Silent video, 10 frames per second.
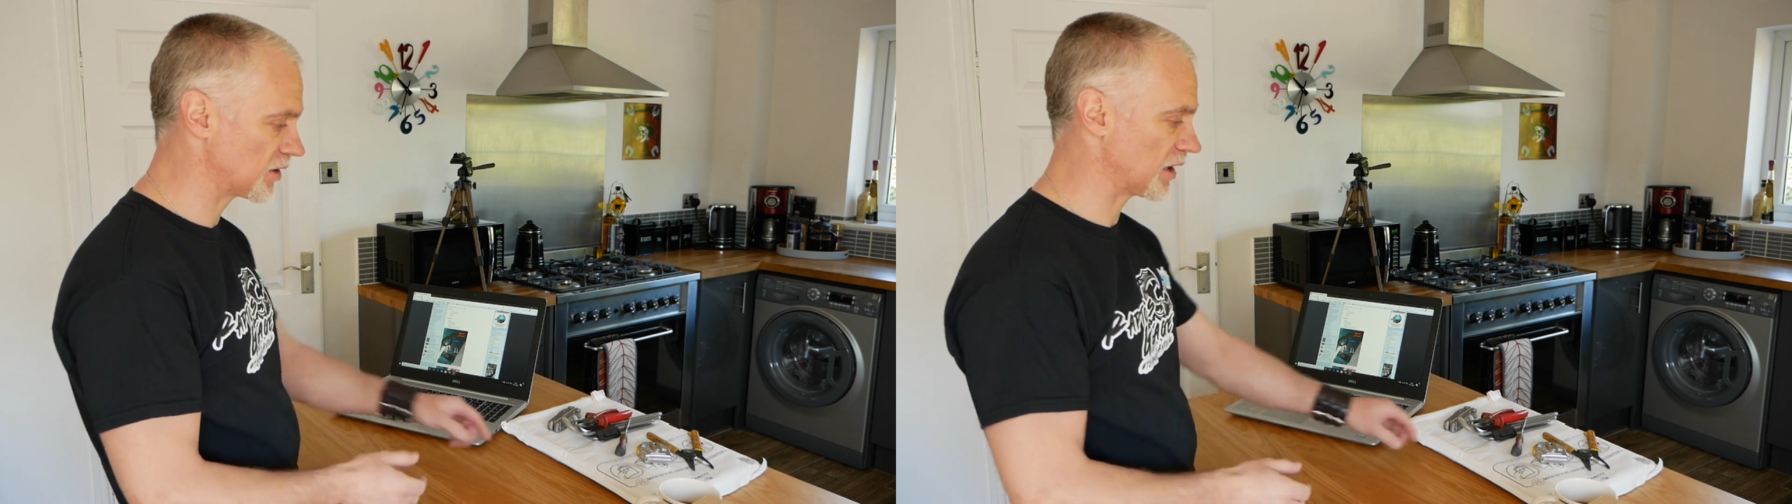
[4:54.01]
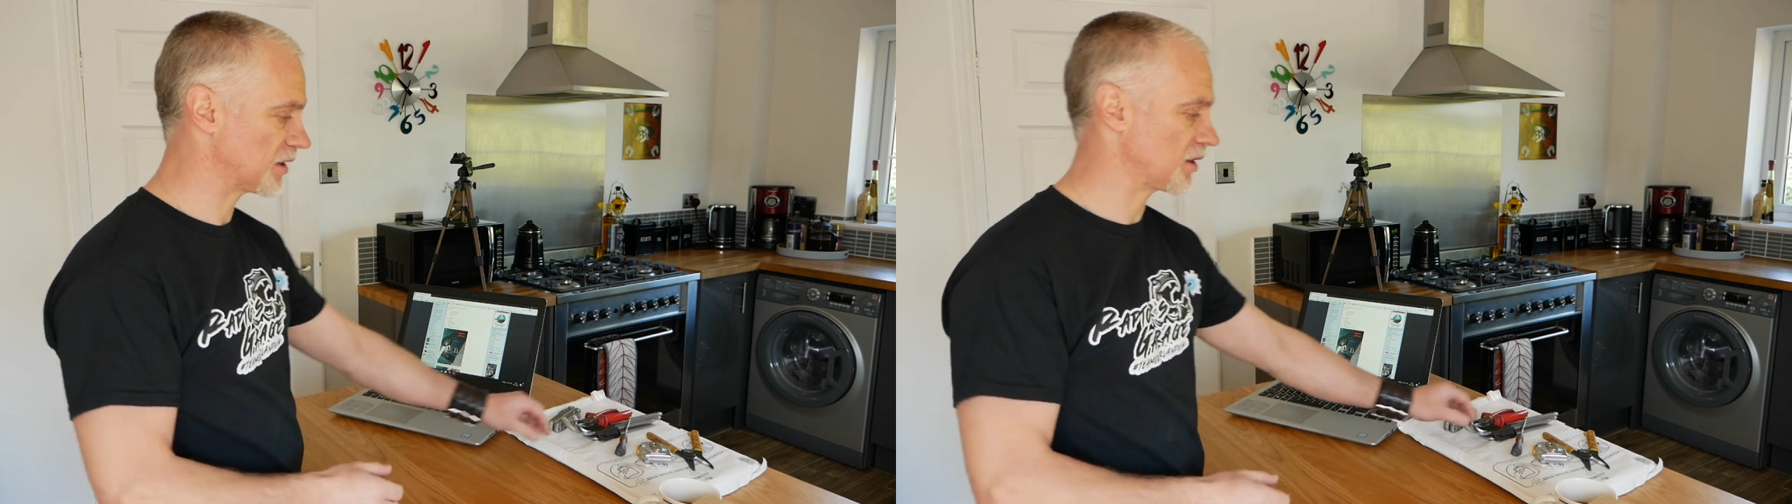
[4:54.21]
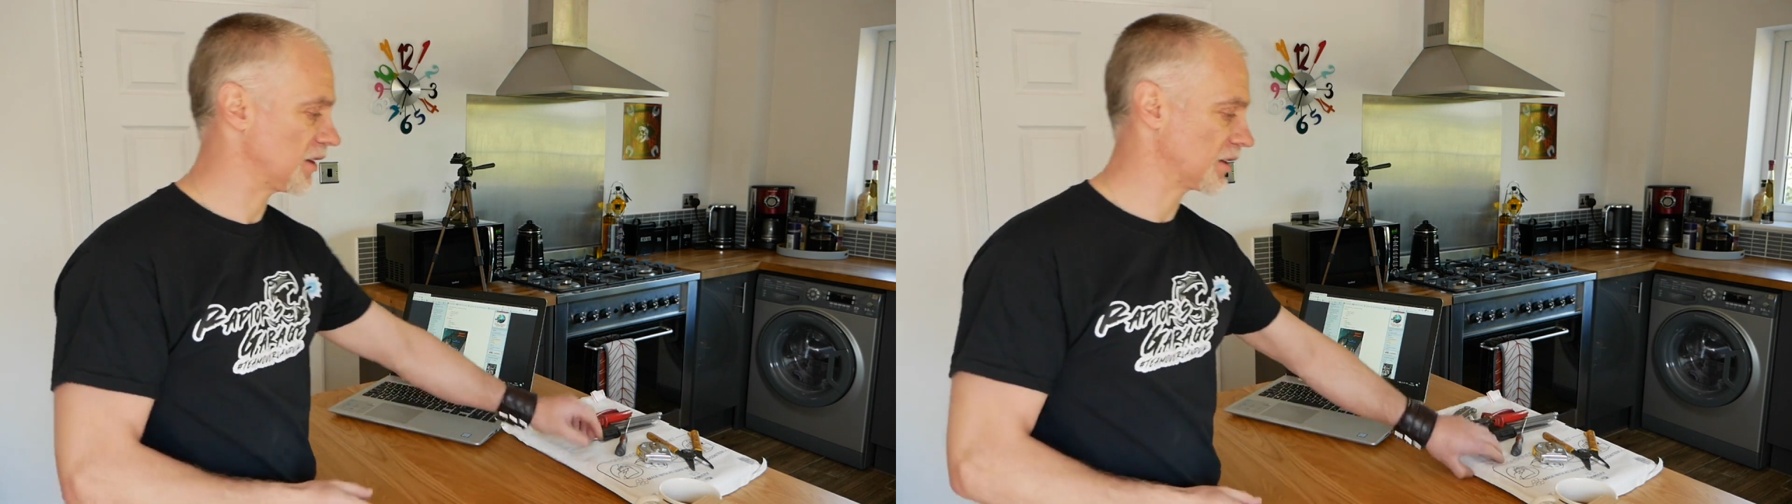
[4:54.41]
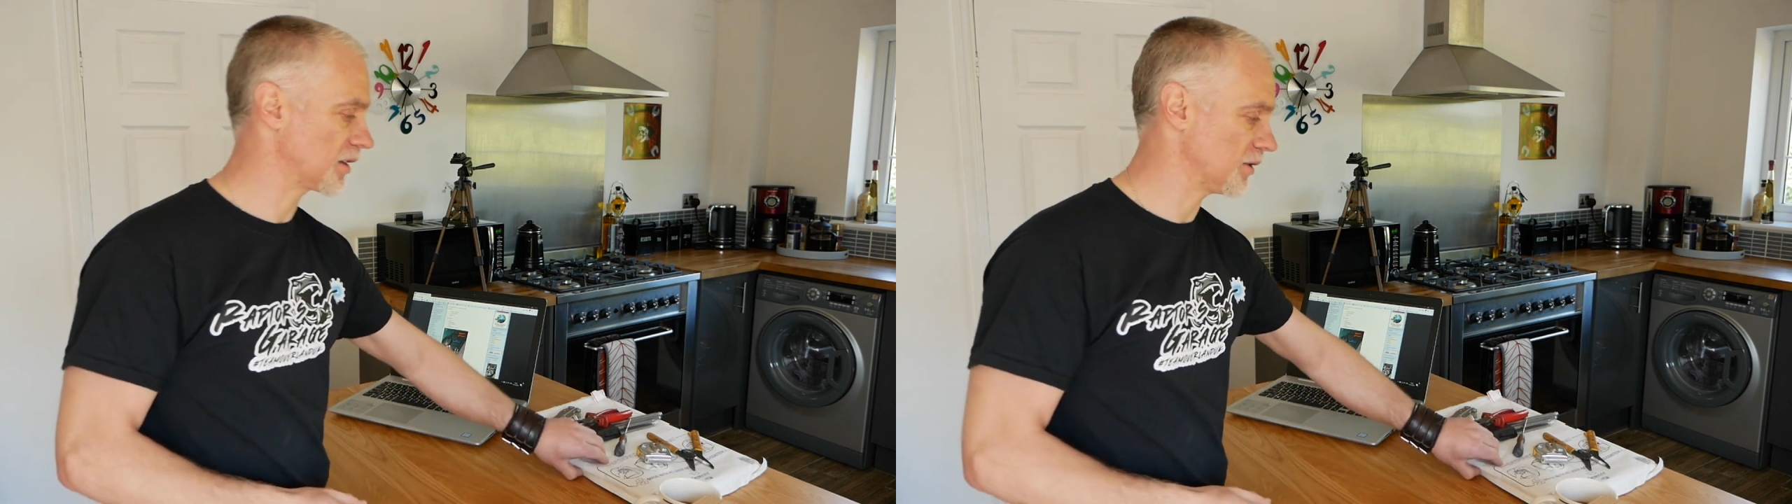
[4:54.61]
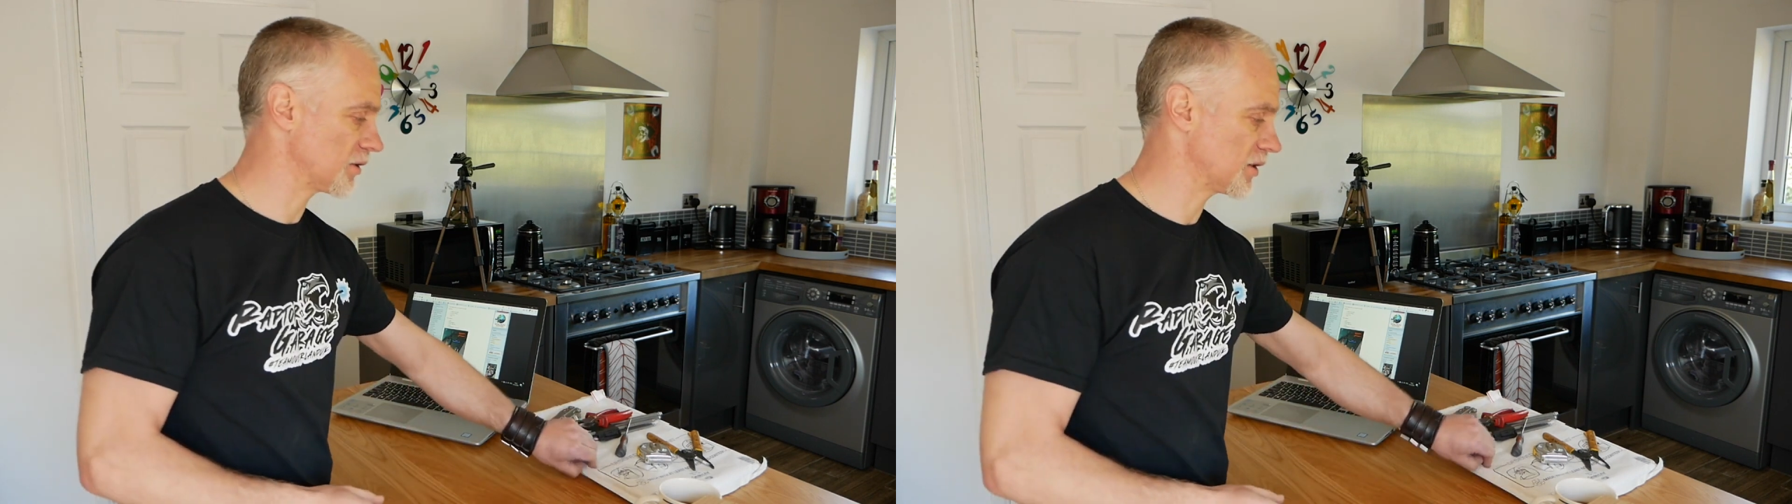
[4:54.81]
set aside
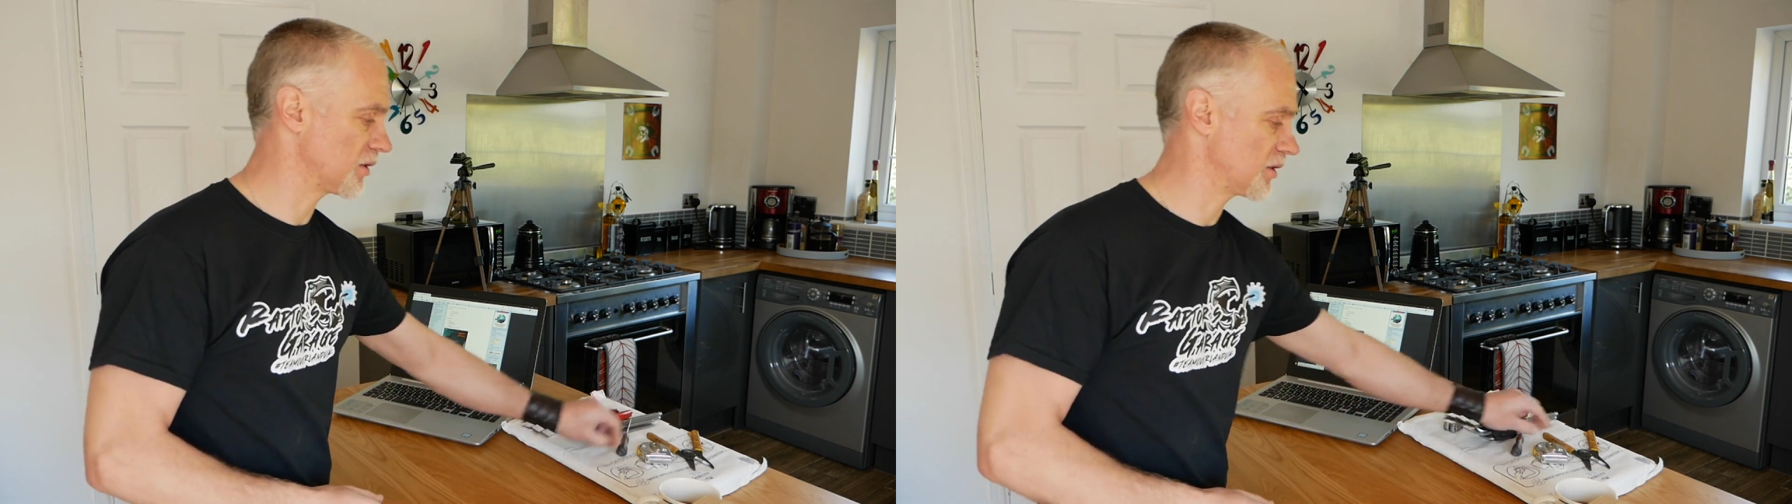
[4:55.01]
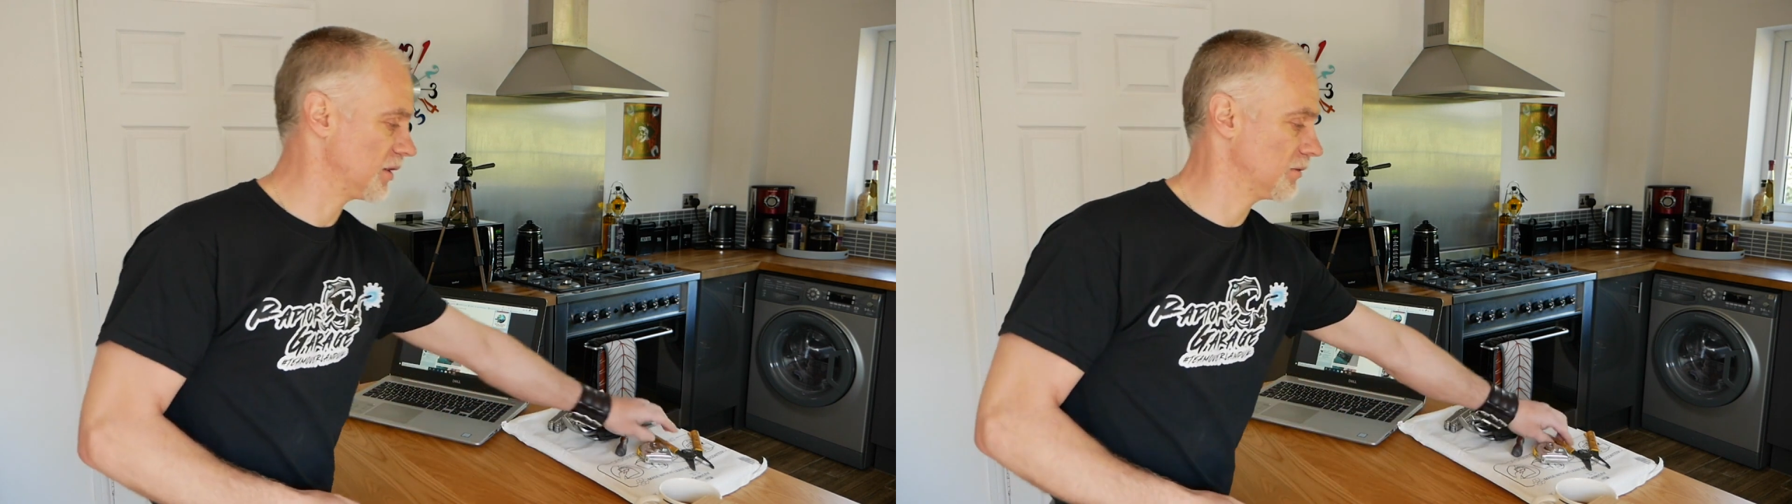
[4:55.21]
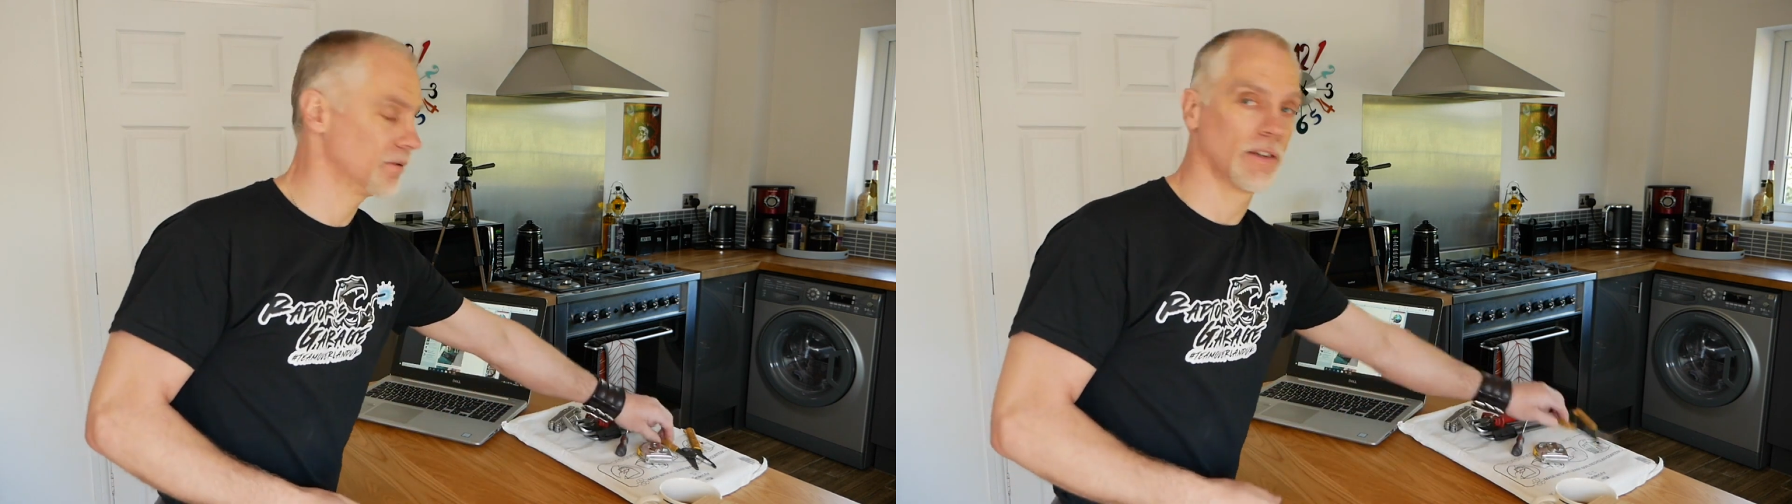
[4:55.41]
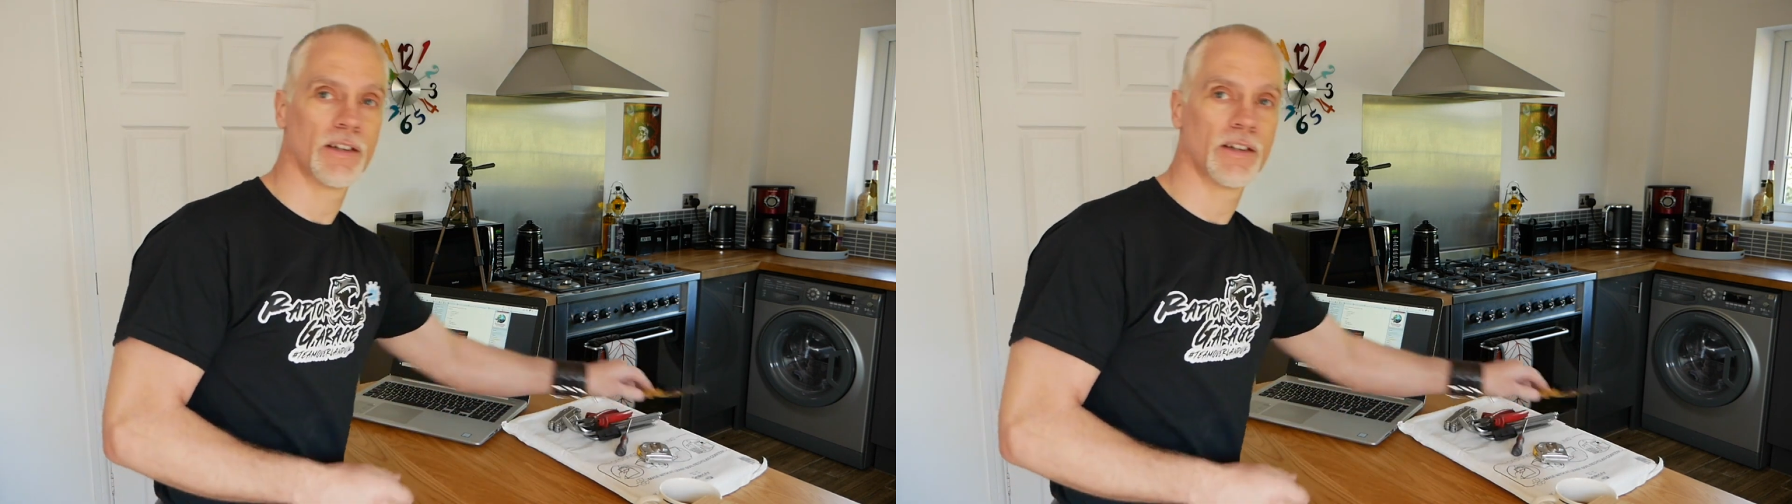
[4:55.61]
cutters, so